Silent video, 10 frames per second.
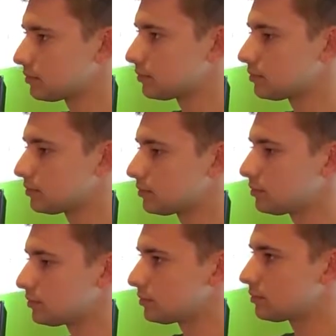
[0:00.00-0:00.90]

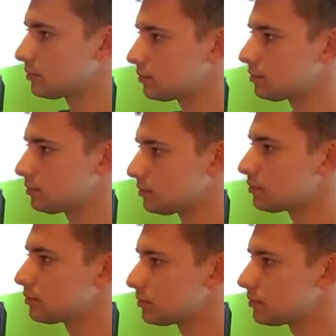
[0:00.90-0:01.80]

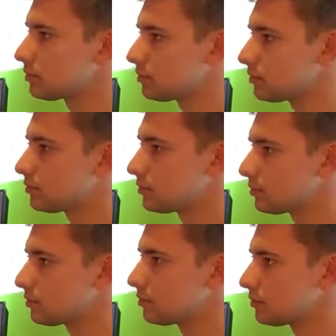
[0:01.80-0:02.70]

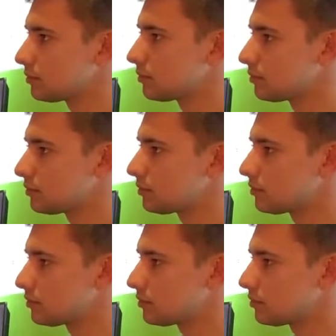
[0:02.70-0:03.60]

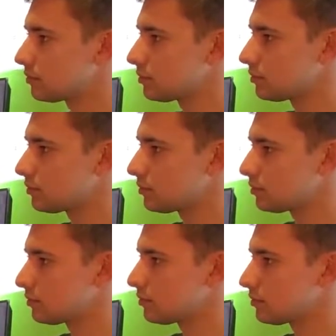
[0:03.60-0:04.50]

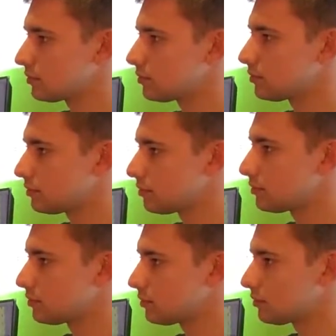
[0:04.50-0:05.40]

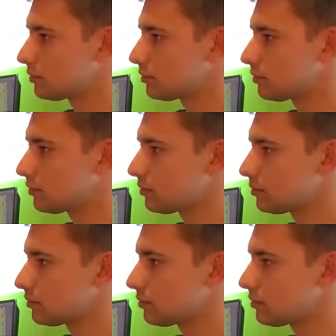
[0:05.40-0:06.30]

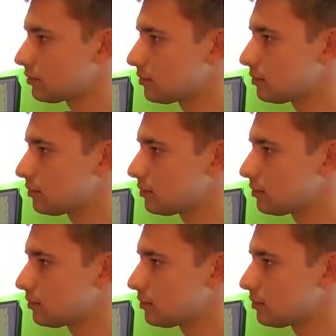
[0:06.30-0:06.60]
No words are spoken by the person on screen.